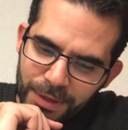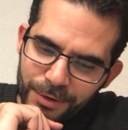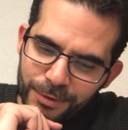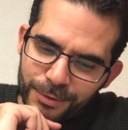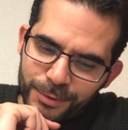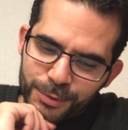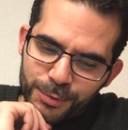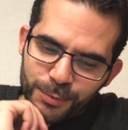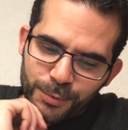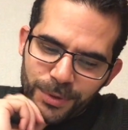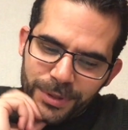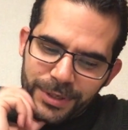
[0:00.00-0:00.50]
It
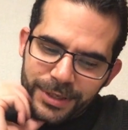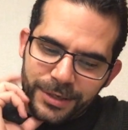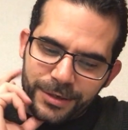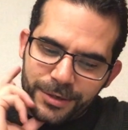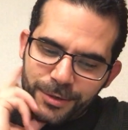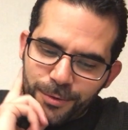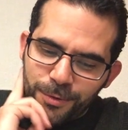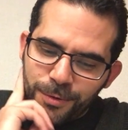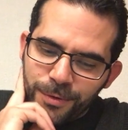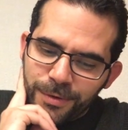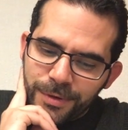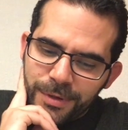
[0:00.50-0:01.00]
was really
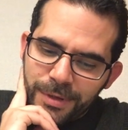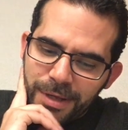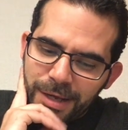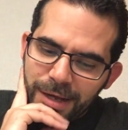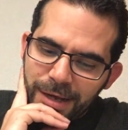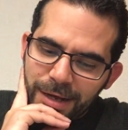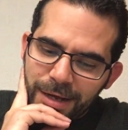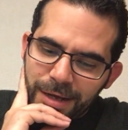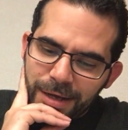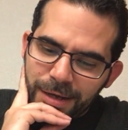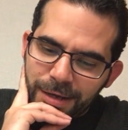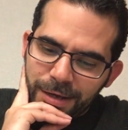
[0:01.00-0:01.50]
cool.
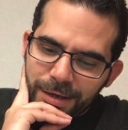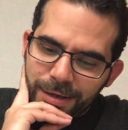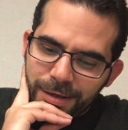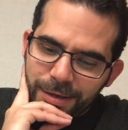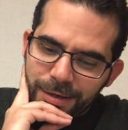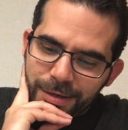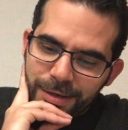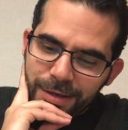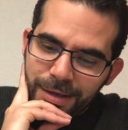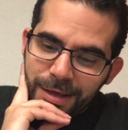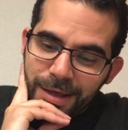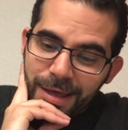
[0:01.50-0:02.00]

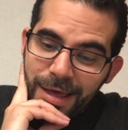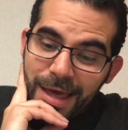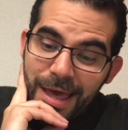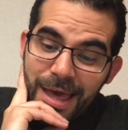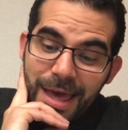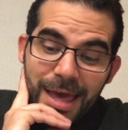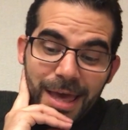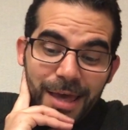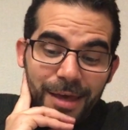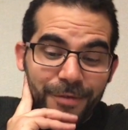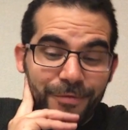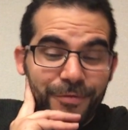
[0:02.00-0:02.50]

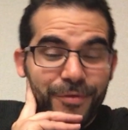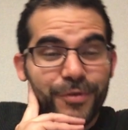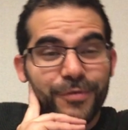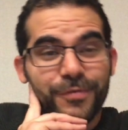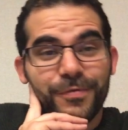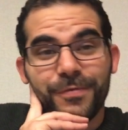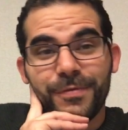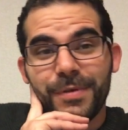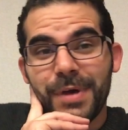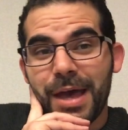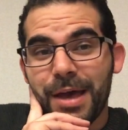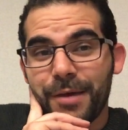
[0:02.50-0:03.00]
If you've
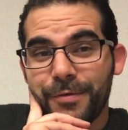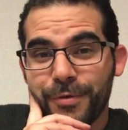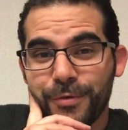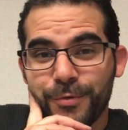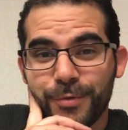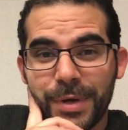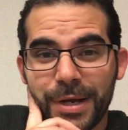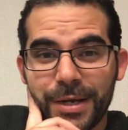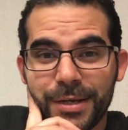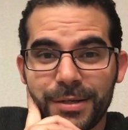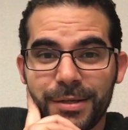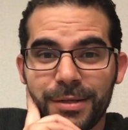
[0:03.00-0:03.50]
ever
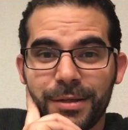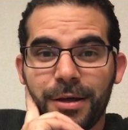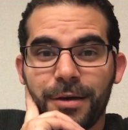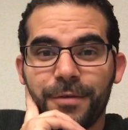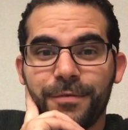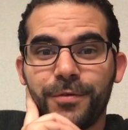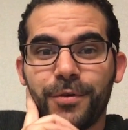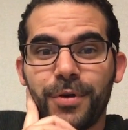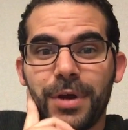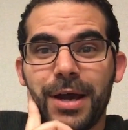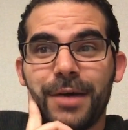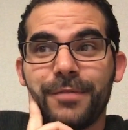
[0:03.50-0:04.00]
read
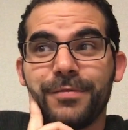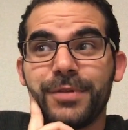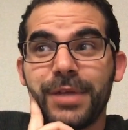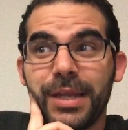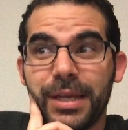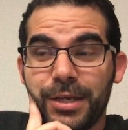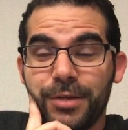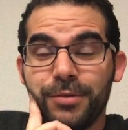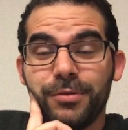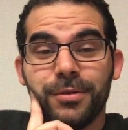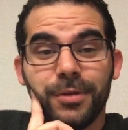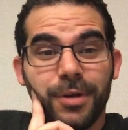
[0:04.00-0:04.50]
Lovecraft and
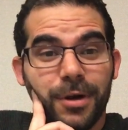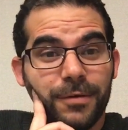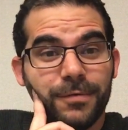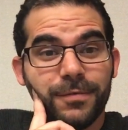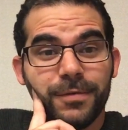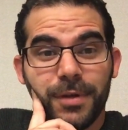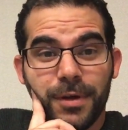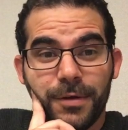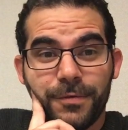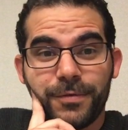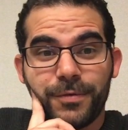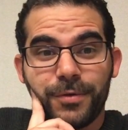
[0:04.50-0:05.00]
you love
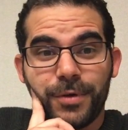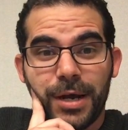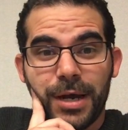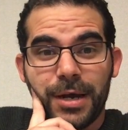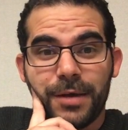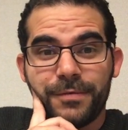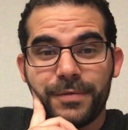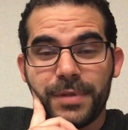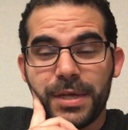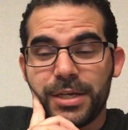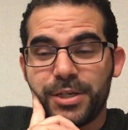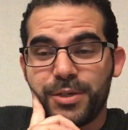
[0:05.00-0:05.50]

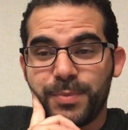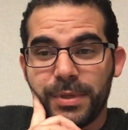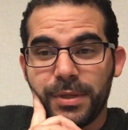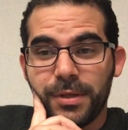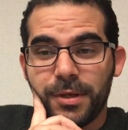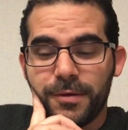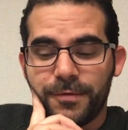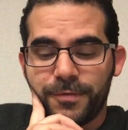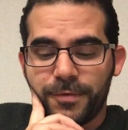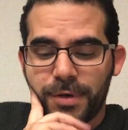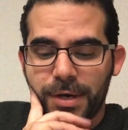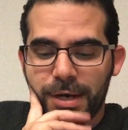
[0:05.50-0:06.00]
Lovecraft, H.P.
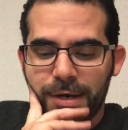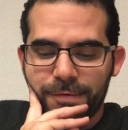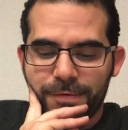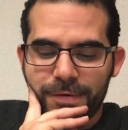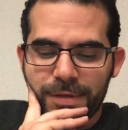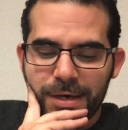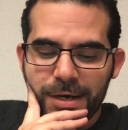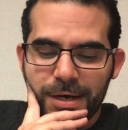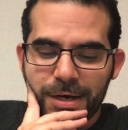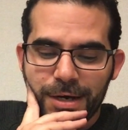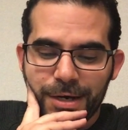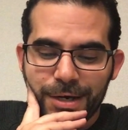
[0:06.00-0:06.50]

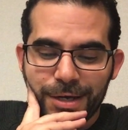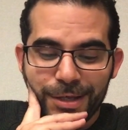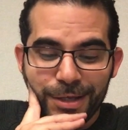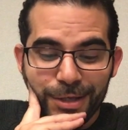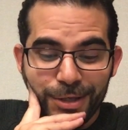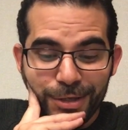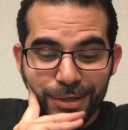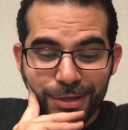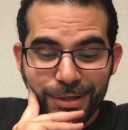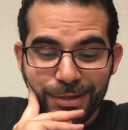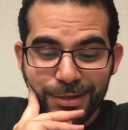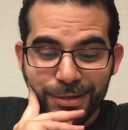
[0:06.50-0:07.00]
Lovecraft,
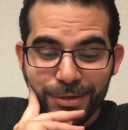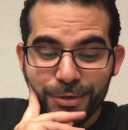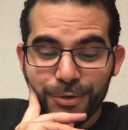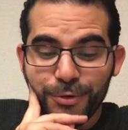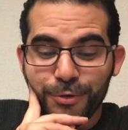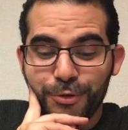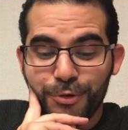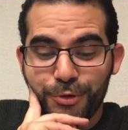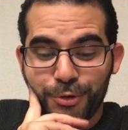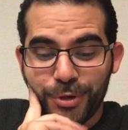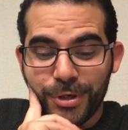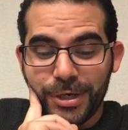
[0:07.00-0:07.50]

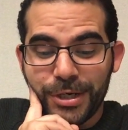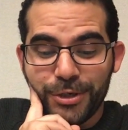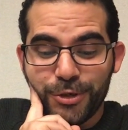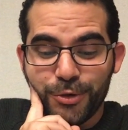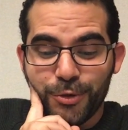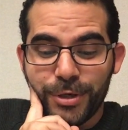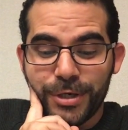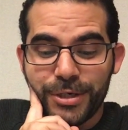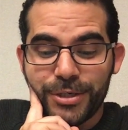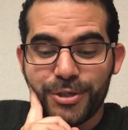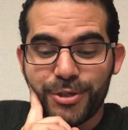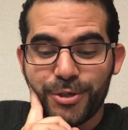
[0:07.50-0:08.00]
you should
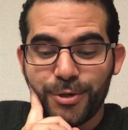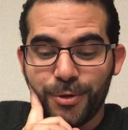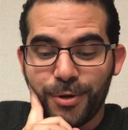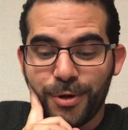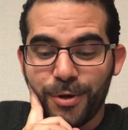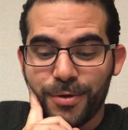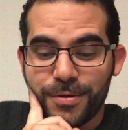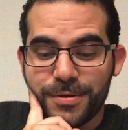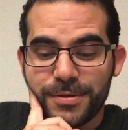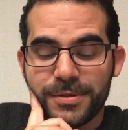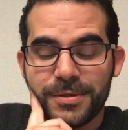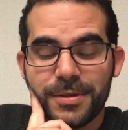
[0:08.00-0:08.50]
enjoy
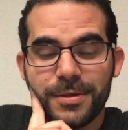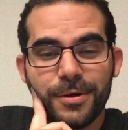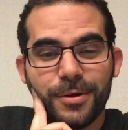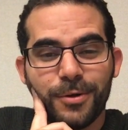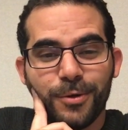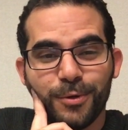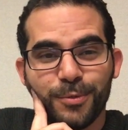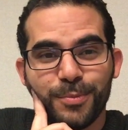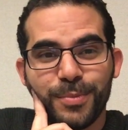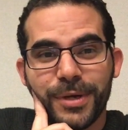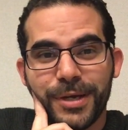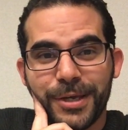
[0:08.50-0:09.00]
Shoggoth's
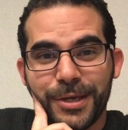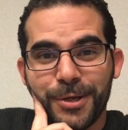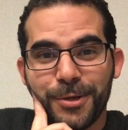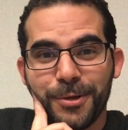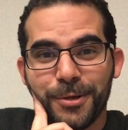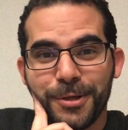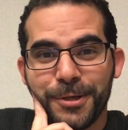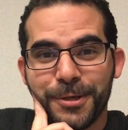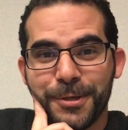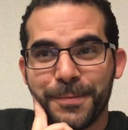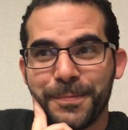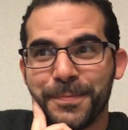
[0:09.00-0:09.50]
Old
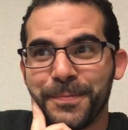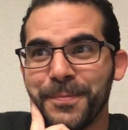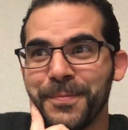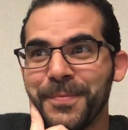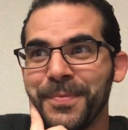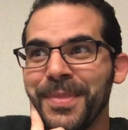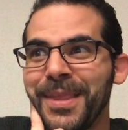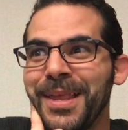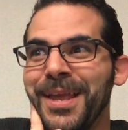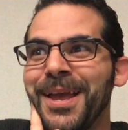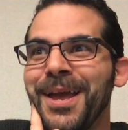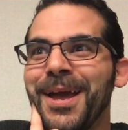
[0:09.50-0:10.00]
Peculiar.
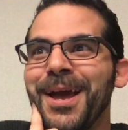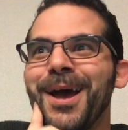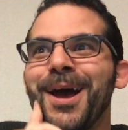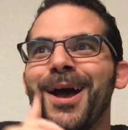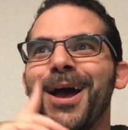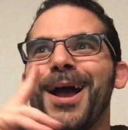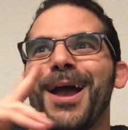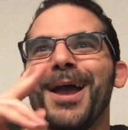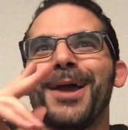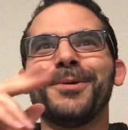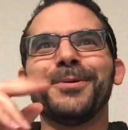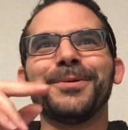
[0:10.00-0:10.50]

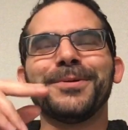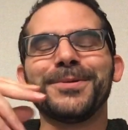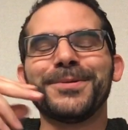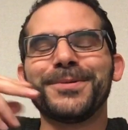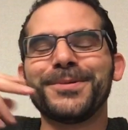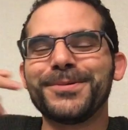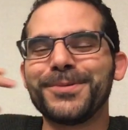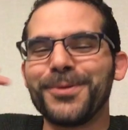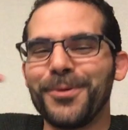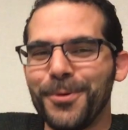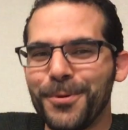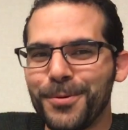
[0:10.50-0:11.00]
It was
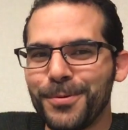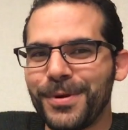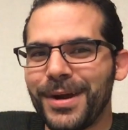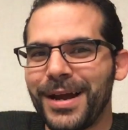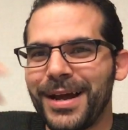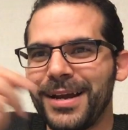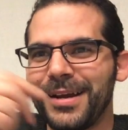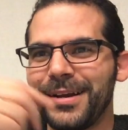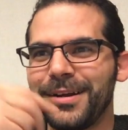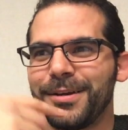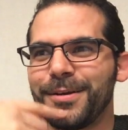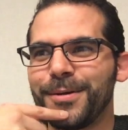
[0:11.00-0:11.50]
so
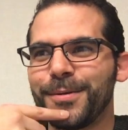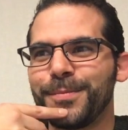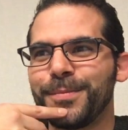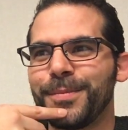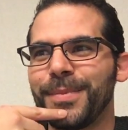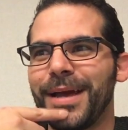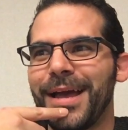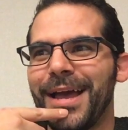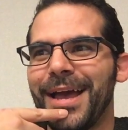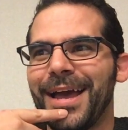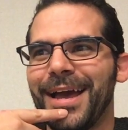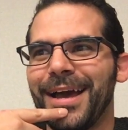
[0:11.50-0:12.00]

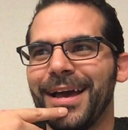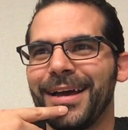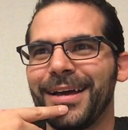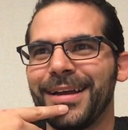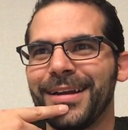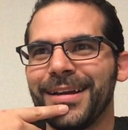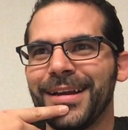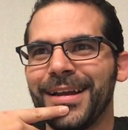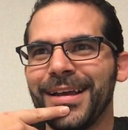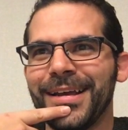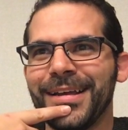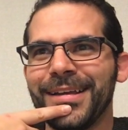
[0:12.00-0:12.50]
random,
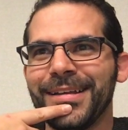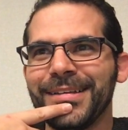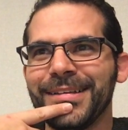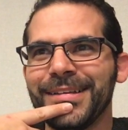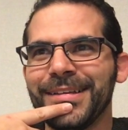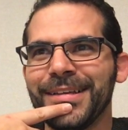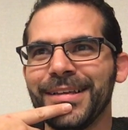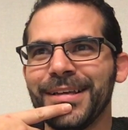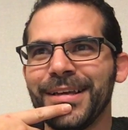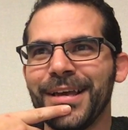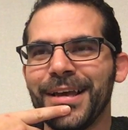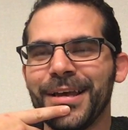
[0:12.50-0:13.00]
and
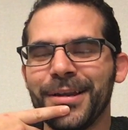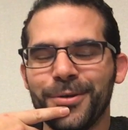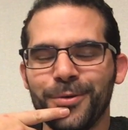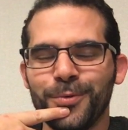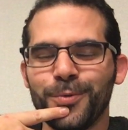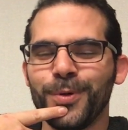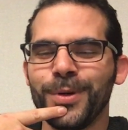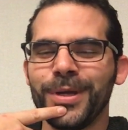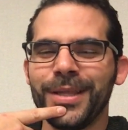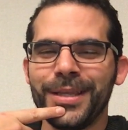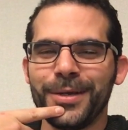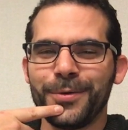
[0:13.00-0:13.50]
it
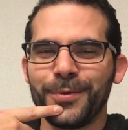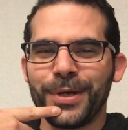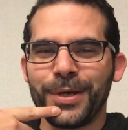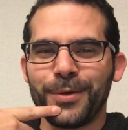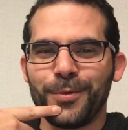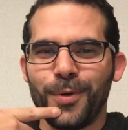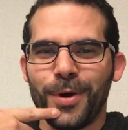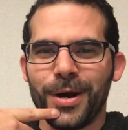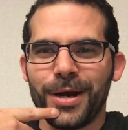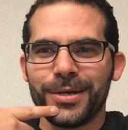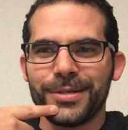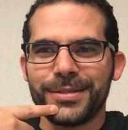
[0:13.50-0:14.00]
really
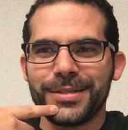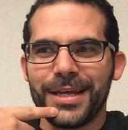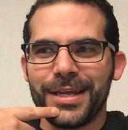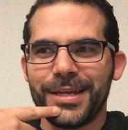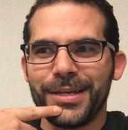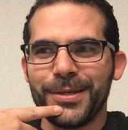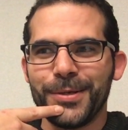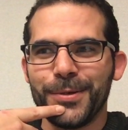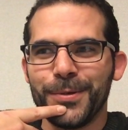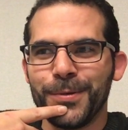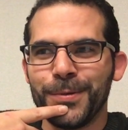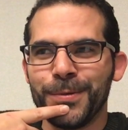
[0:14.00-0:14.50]
requires that
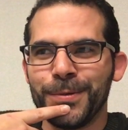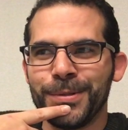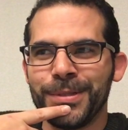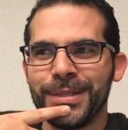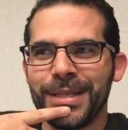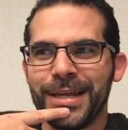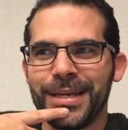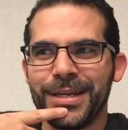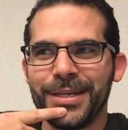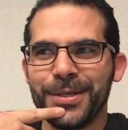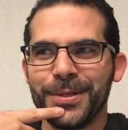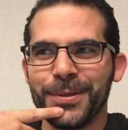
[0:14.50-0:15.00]

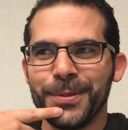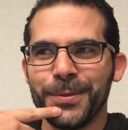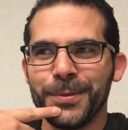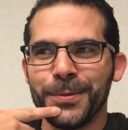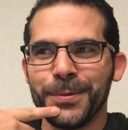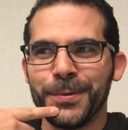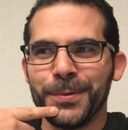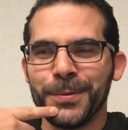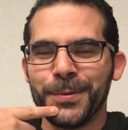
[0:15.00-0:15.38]
you